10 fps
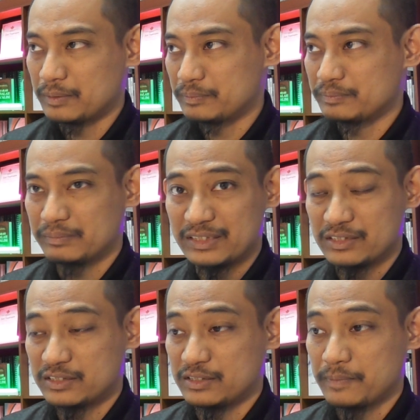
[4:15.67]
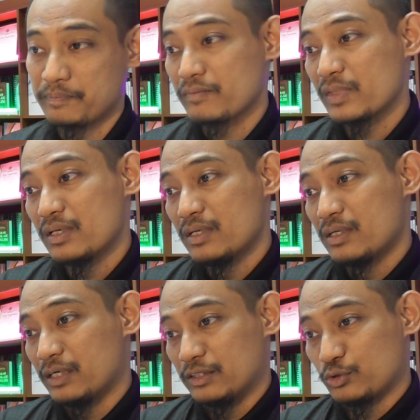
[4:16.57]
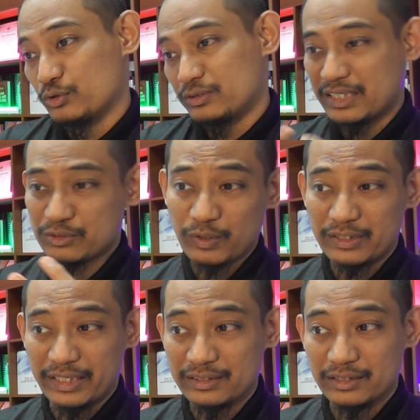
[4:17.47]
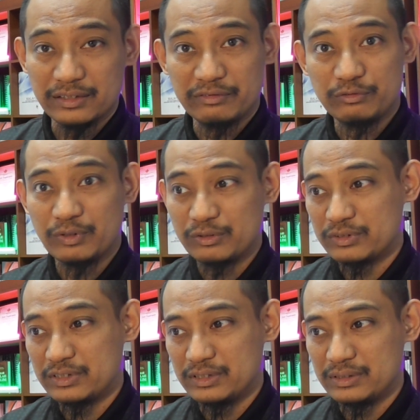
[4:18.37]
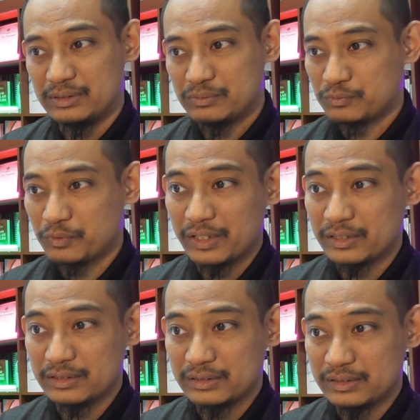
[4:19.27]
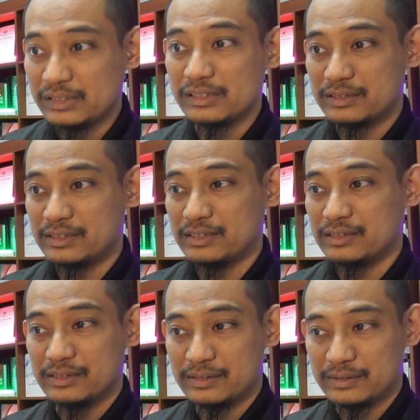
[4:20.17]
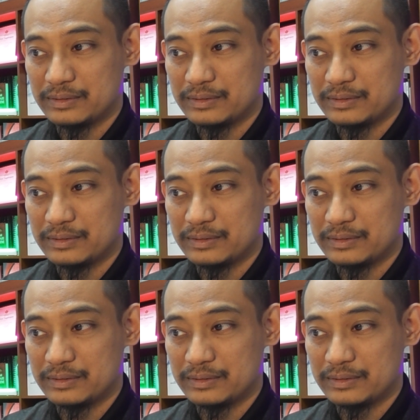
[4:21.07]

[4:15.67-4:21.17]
majesty, right? So that's one angle if you want to see what is the